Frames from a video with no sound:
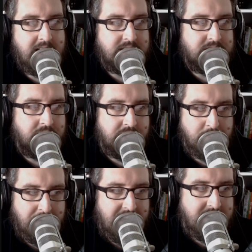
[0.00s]
So the
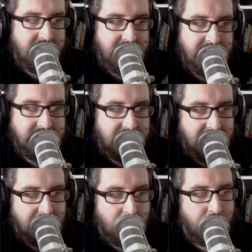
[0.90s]
companion is a
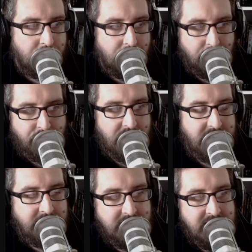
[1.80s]
loyal
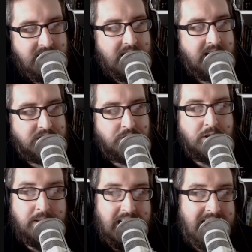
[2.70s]
friend. So it can
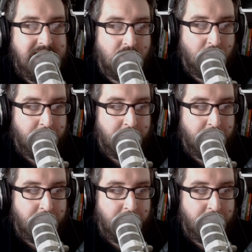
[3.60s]
be any Hobbit